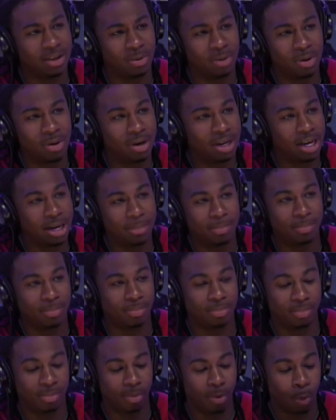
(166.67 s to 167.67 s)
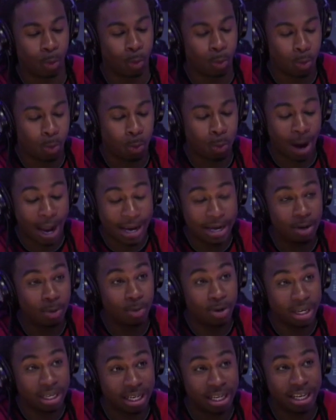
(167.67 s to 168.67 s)
growing up right oh,
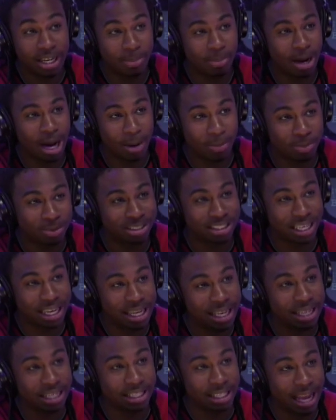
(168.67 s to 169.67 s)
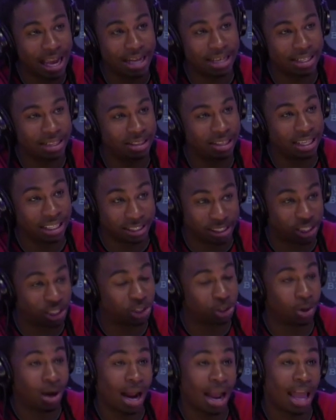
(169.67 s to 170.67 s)
when hip hop was hitting that its
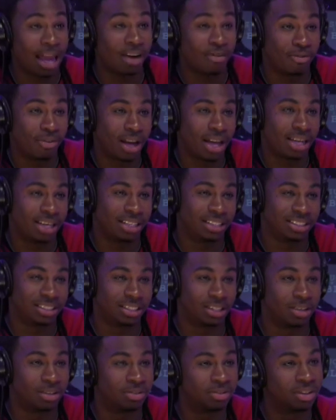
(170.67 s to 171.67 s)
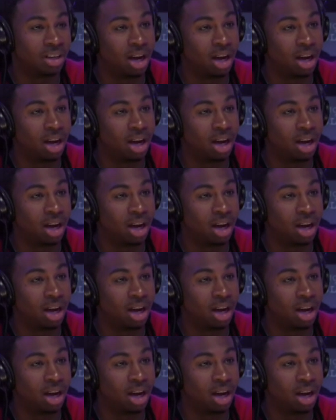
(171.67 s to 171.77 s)
stride and finding itself?